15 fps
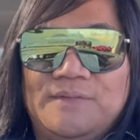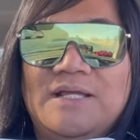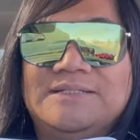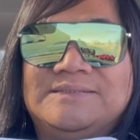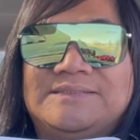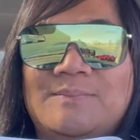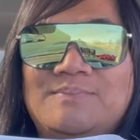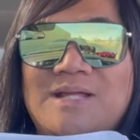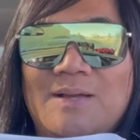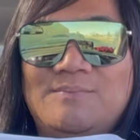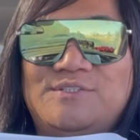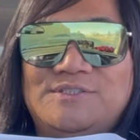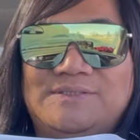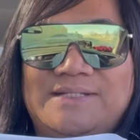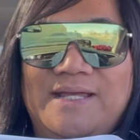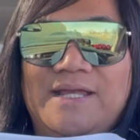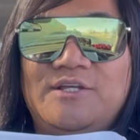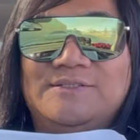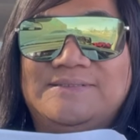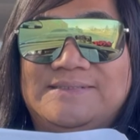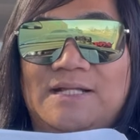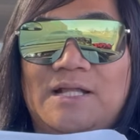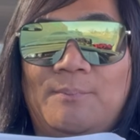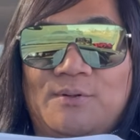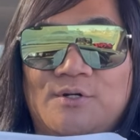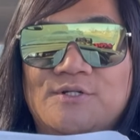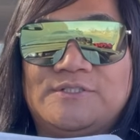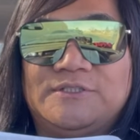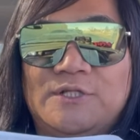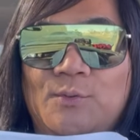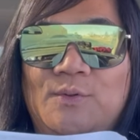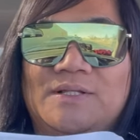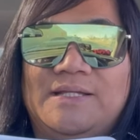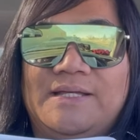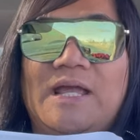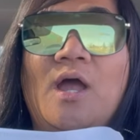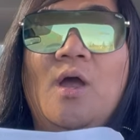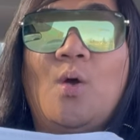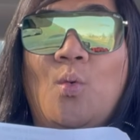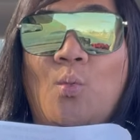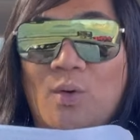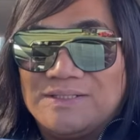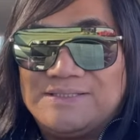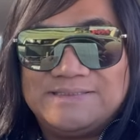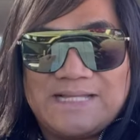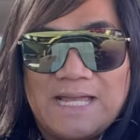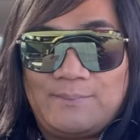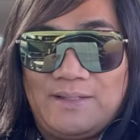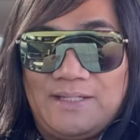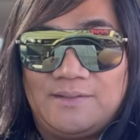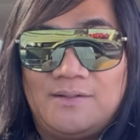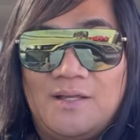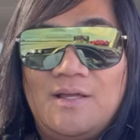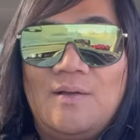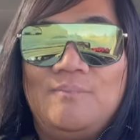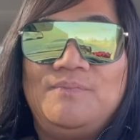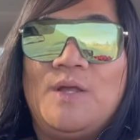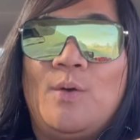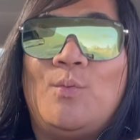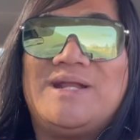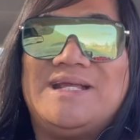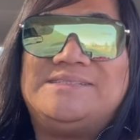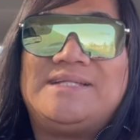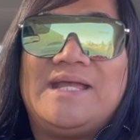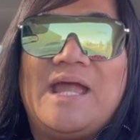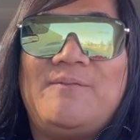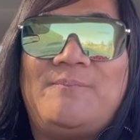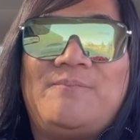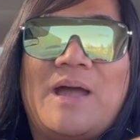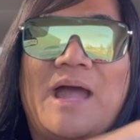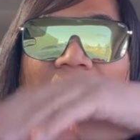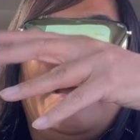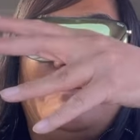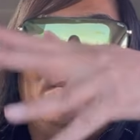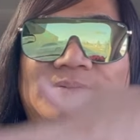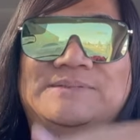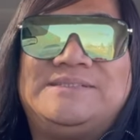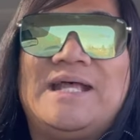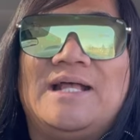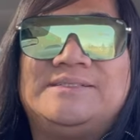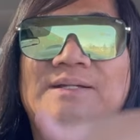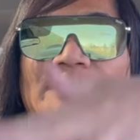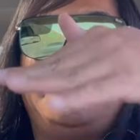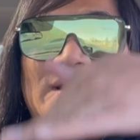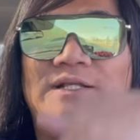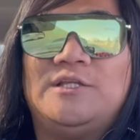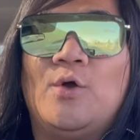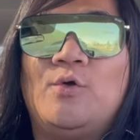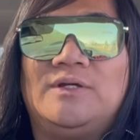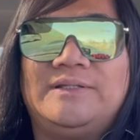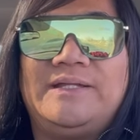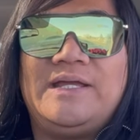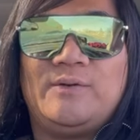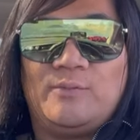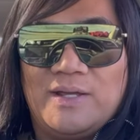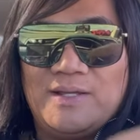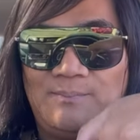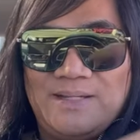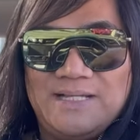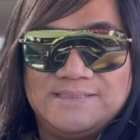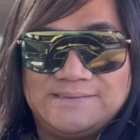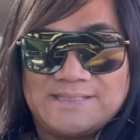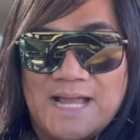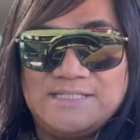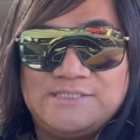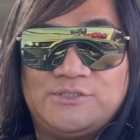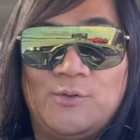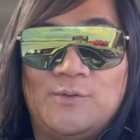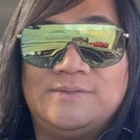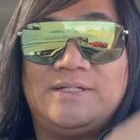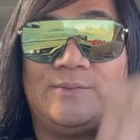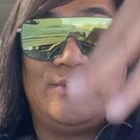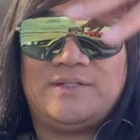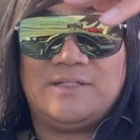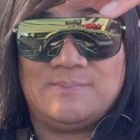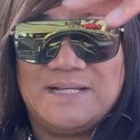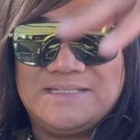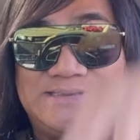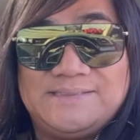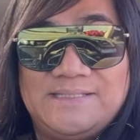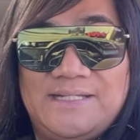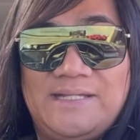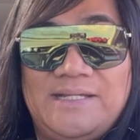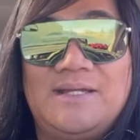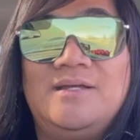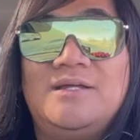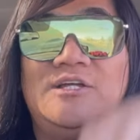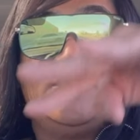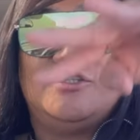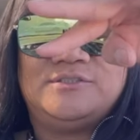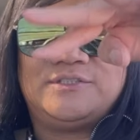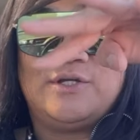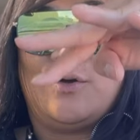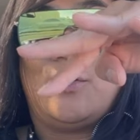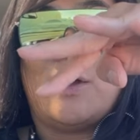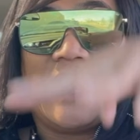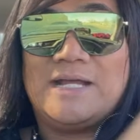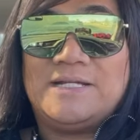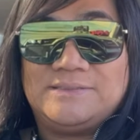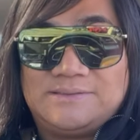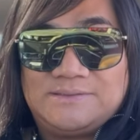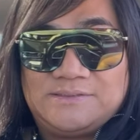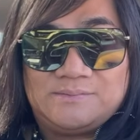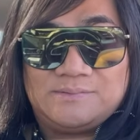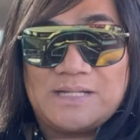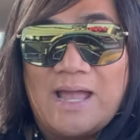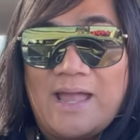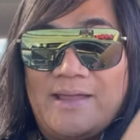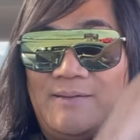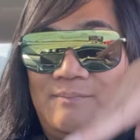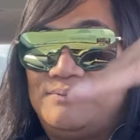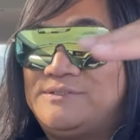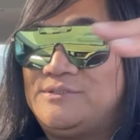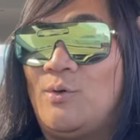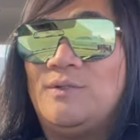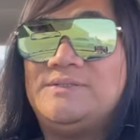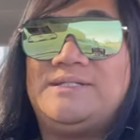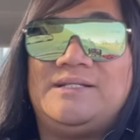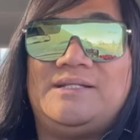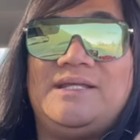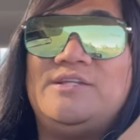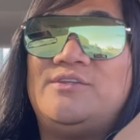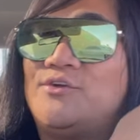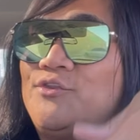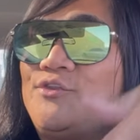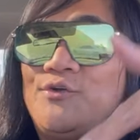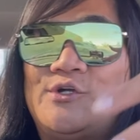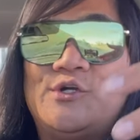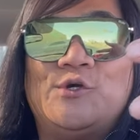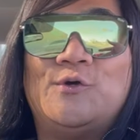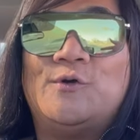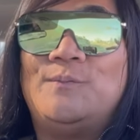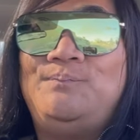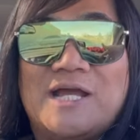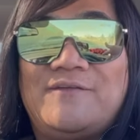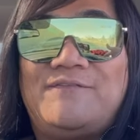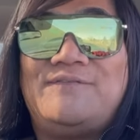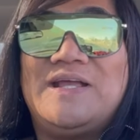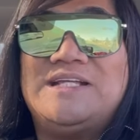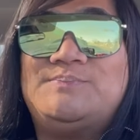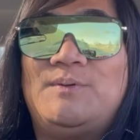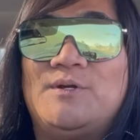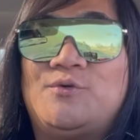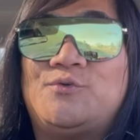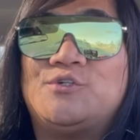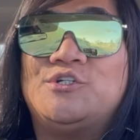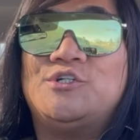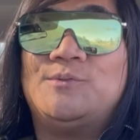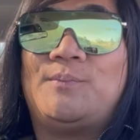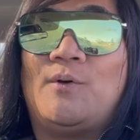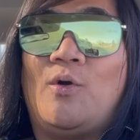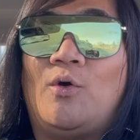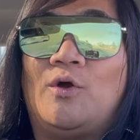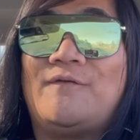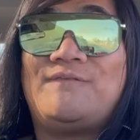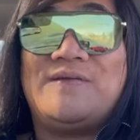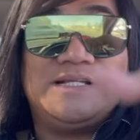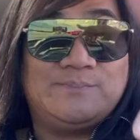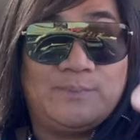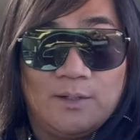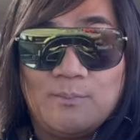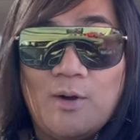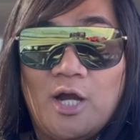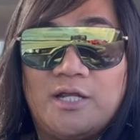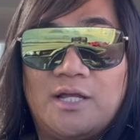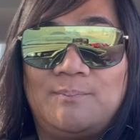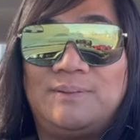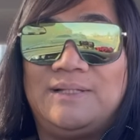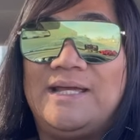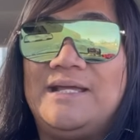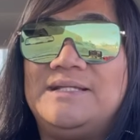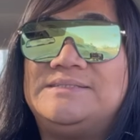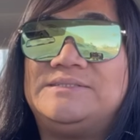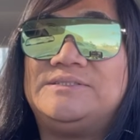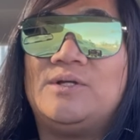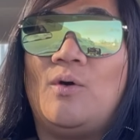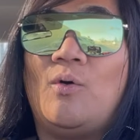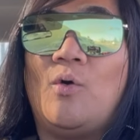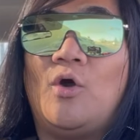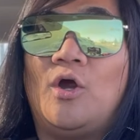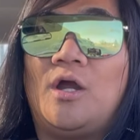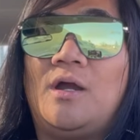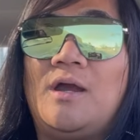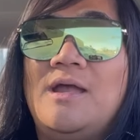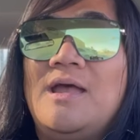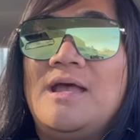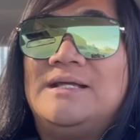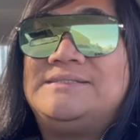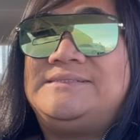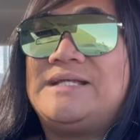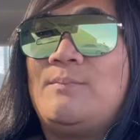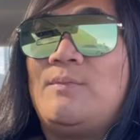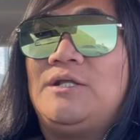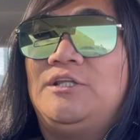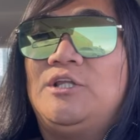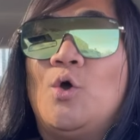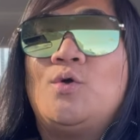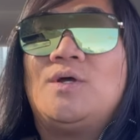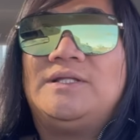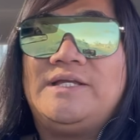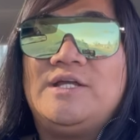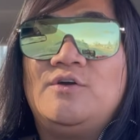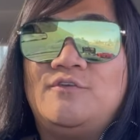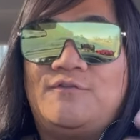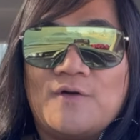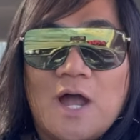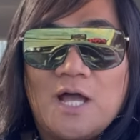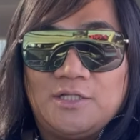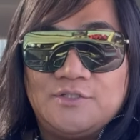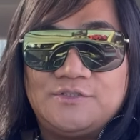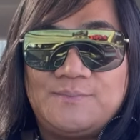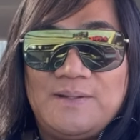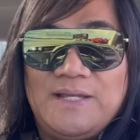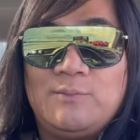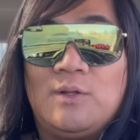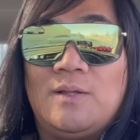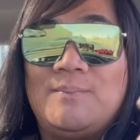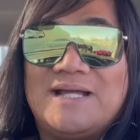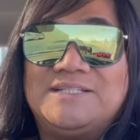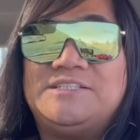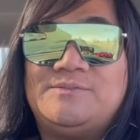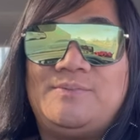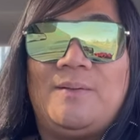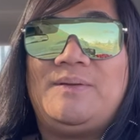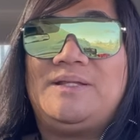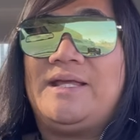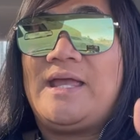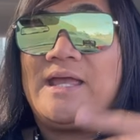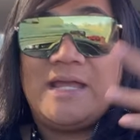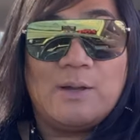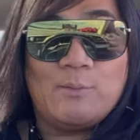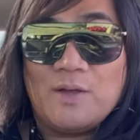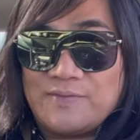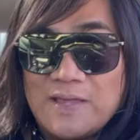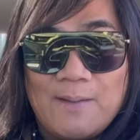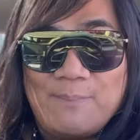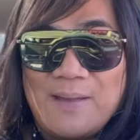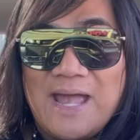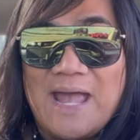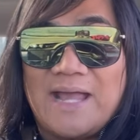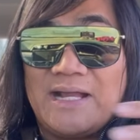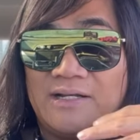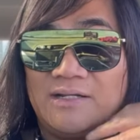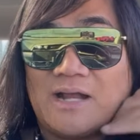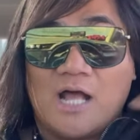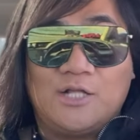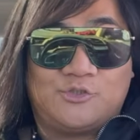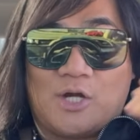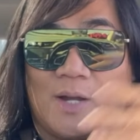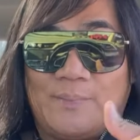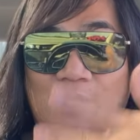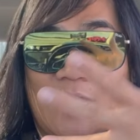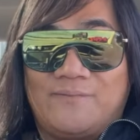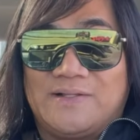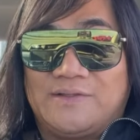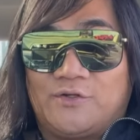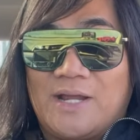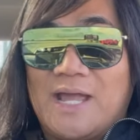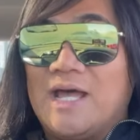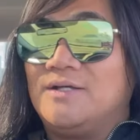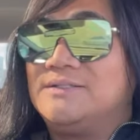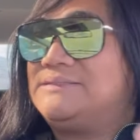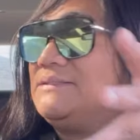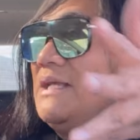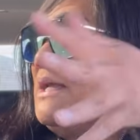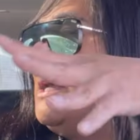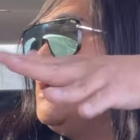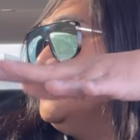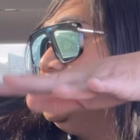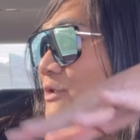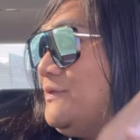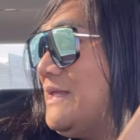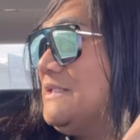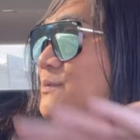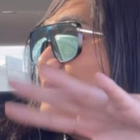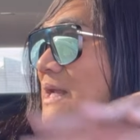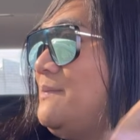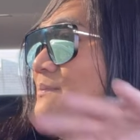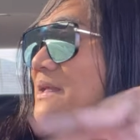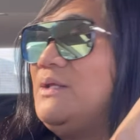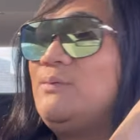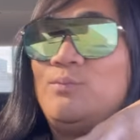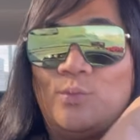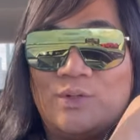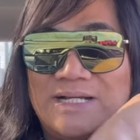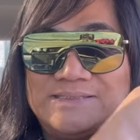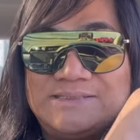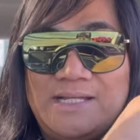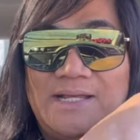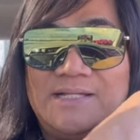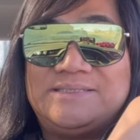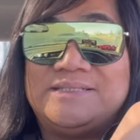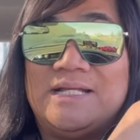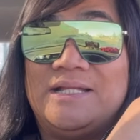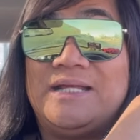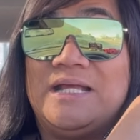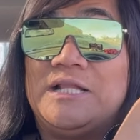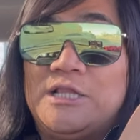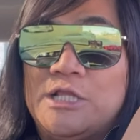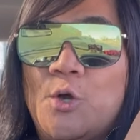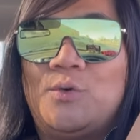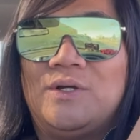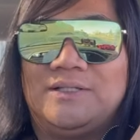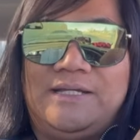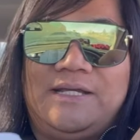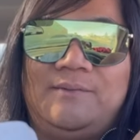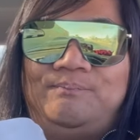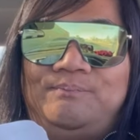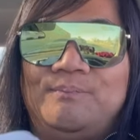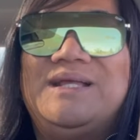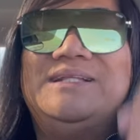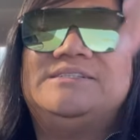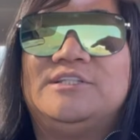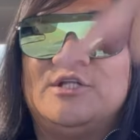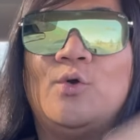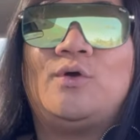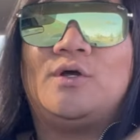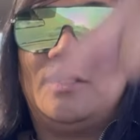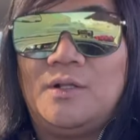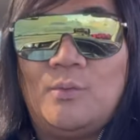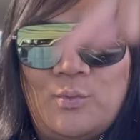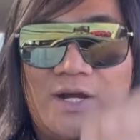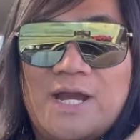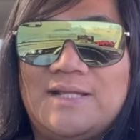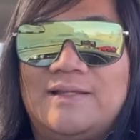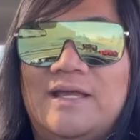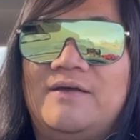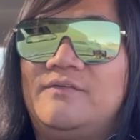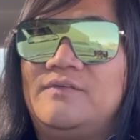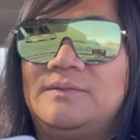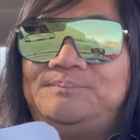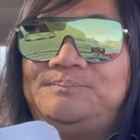Sometimes you say you'll sell a purse locally. What does that mean? When I say I, I sell something locally, it means I sold it within my city. So I I sold it either through my Facebook group or Facebook Marketplace or someone locally who follows me will message me and be like, hey, I want that bag and I'll drop it off at their house. So that's what I mean when I say selling it locally. It means local where I live.